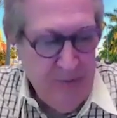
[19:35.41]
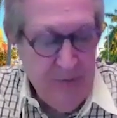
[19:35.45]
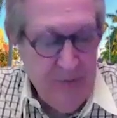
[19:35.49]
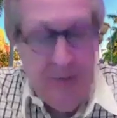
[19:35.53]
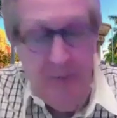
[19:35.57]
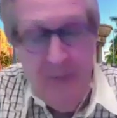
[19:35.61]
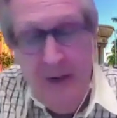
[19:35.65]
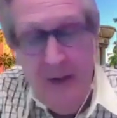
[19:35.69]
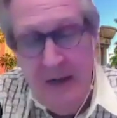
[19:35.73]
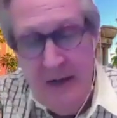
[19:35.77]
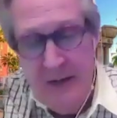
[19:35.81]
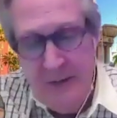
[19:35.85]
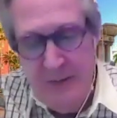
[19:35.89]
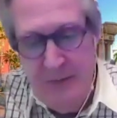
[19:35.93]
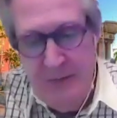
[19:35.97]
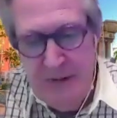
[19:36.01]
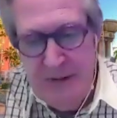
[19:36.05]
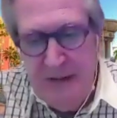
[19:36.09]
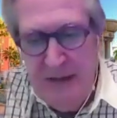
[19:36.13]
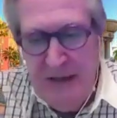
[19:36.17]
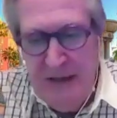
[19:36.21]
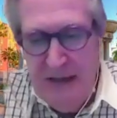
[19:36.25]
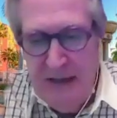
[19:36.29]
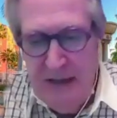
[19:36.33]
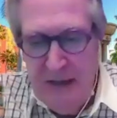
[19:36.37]
from
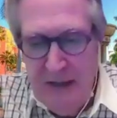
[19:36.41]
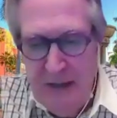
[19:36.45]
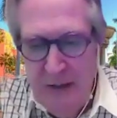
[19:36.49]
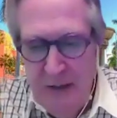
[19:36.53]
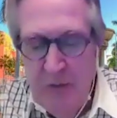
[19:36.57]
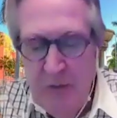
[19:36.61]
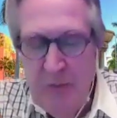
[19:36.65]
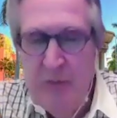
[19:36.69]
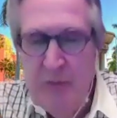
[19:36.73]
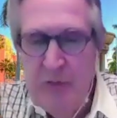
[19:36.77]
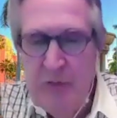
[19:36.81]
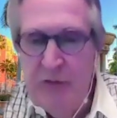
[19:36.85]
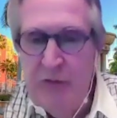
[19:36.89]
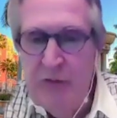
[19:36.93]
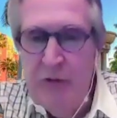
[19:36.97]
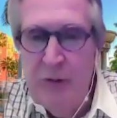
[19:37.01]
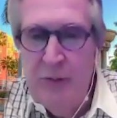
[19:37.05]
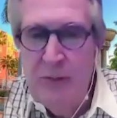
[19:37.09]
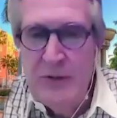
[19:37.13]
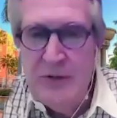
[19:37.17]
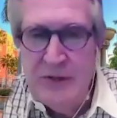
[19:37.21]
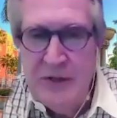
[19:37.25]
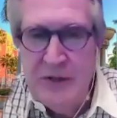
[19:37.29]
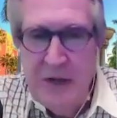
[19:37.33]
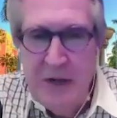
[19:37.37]
hospitality of a
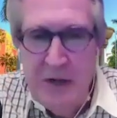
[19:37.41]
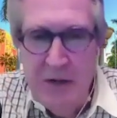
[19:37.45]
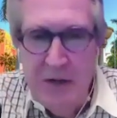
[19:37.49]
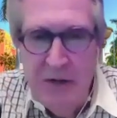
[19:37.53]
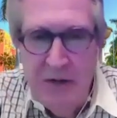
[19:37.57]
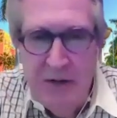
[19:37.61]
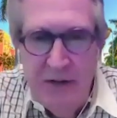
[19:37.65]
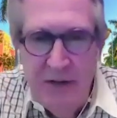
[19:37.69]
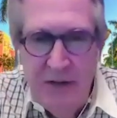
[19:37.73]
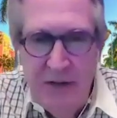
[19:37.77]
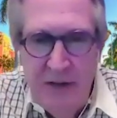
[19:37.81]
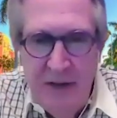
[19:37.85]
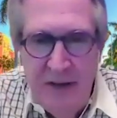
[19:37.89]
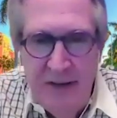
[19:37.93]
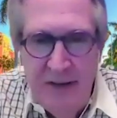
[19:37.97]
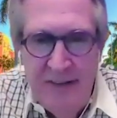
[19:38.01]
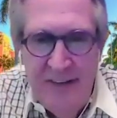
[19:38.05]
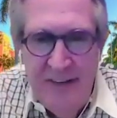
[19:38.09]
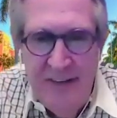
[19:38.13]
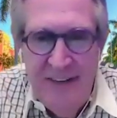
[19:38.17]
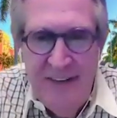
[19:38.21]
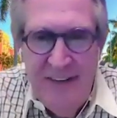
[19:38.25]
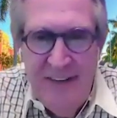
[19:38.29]
performance guarantee